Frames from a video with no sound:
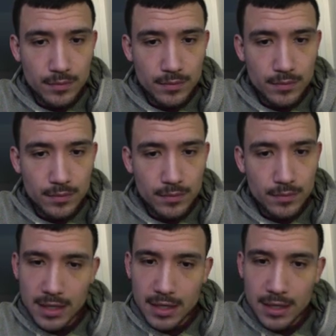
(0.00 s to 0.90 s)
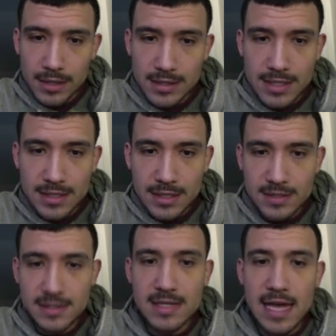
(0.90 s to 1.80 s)
And uh, it's easy to
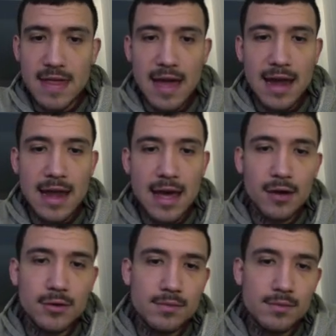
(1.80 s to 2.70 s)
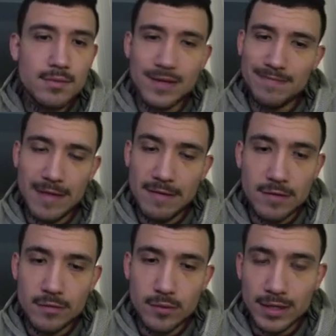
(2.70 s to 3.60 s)
say that now, but I've
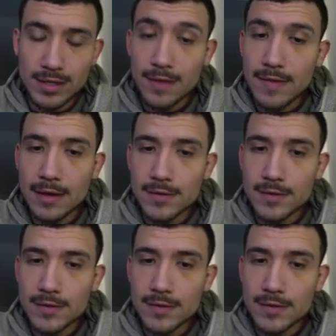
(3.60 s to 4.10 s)
never really done that.